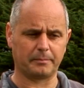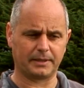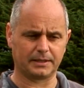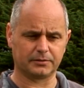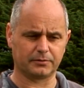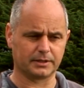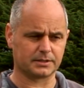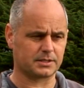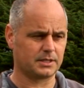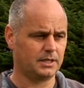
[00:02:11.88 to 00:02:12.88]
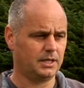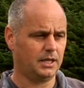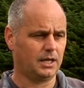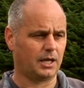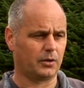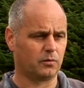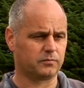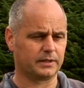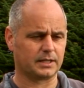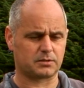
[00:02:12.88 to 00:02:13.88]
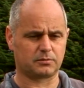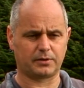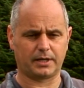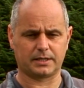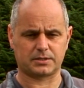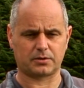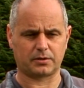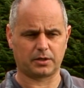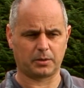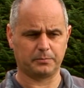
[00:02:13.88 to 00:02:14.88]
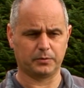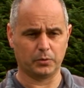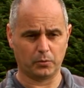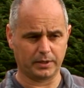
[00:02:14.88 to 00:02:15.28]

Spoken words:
main drains, and hopefully this will dry this area up no